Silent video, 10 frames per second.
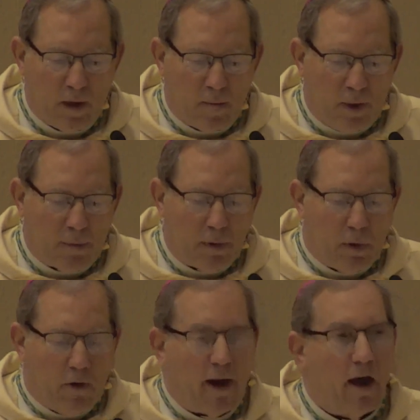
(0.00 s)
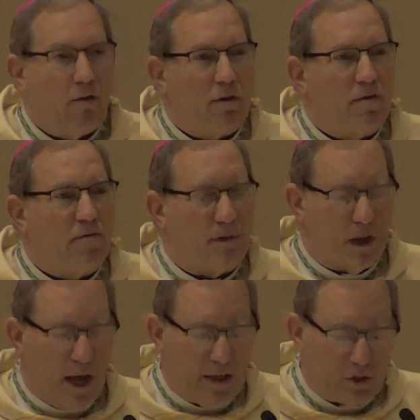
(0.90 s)
People who are healthy feel
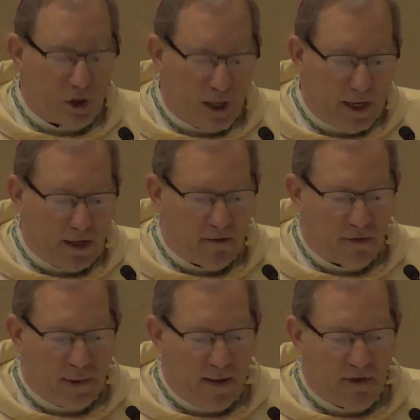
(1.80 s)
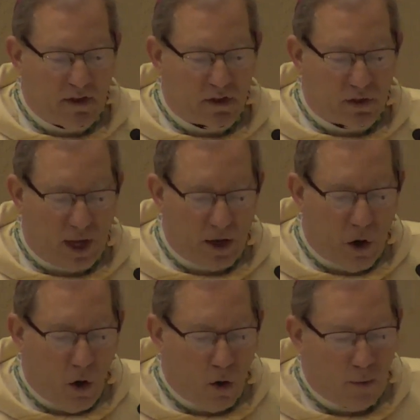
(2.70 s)
isolated from having to stay at
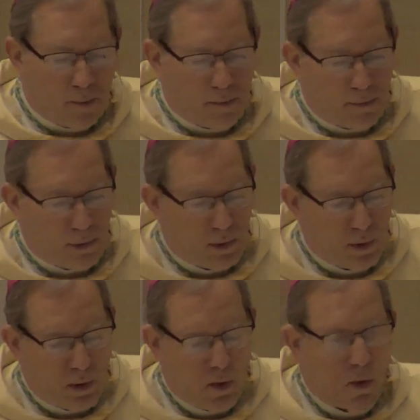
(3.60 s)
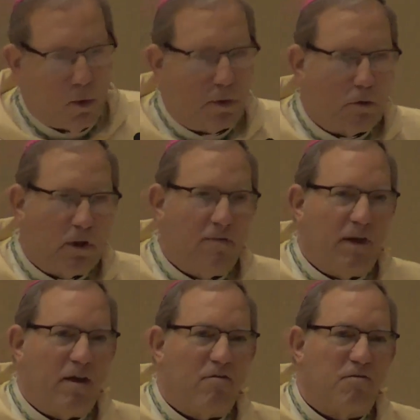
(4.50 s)
home, or they're
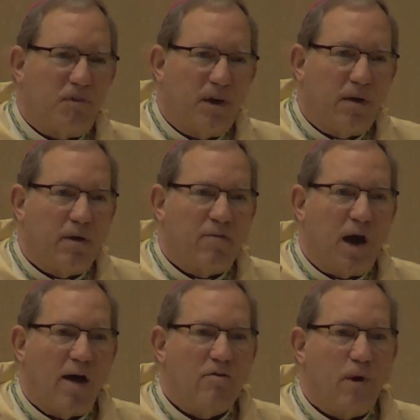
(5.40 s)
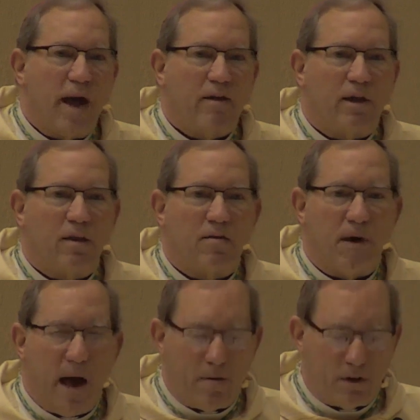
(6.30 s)
living in fear of contracting the
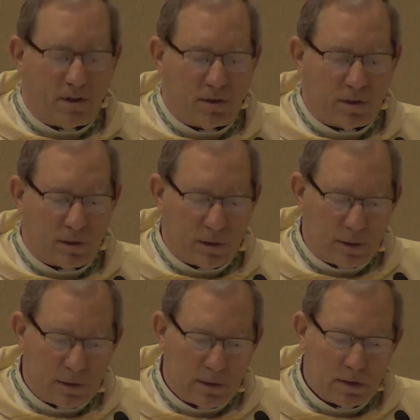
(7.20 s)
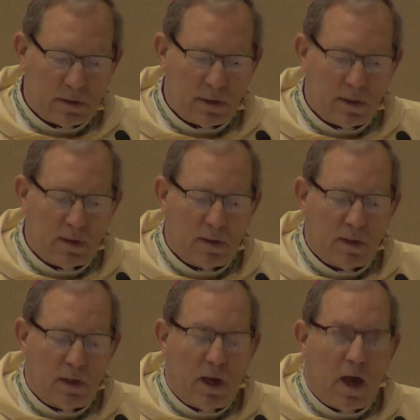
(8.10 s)
virus.
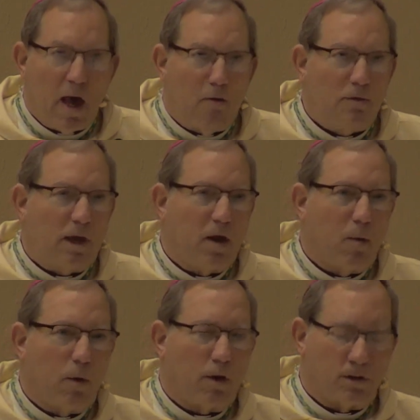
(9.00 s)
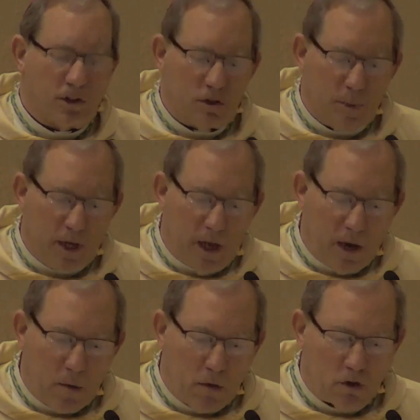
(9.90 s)
Healthcare workers, these many
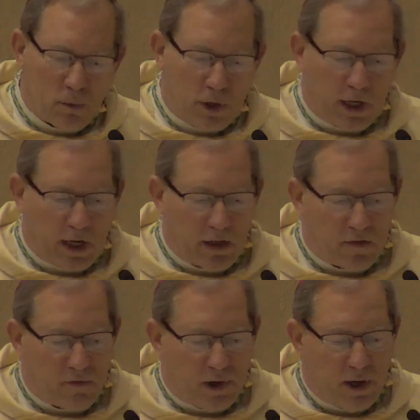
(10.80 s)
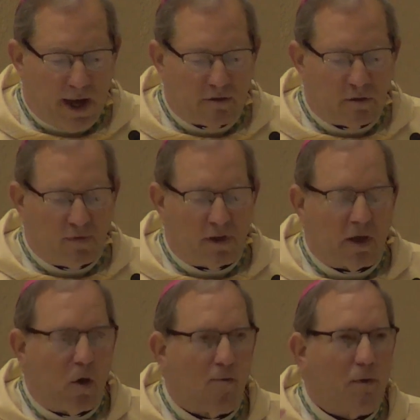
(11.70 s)
heroes working on the front lines, are
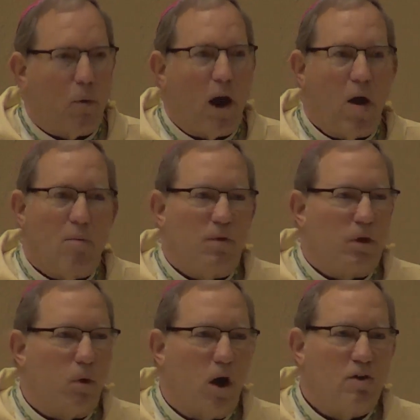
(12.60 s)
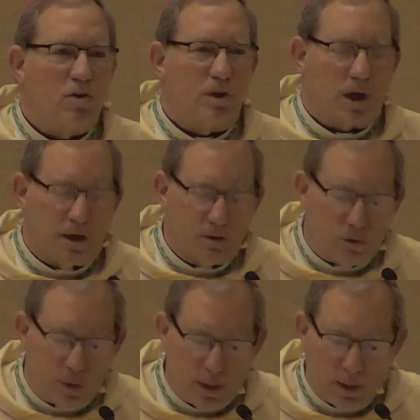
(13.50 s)
feeling overwhelmed across the
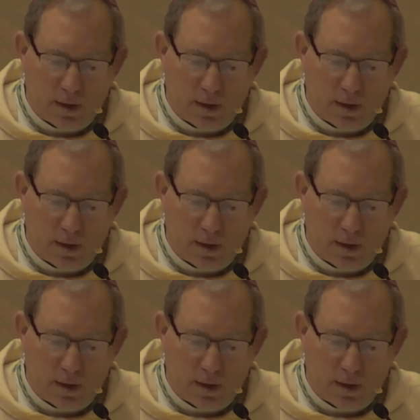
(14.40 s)
country.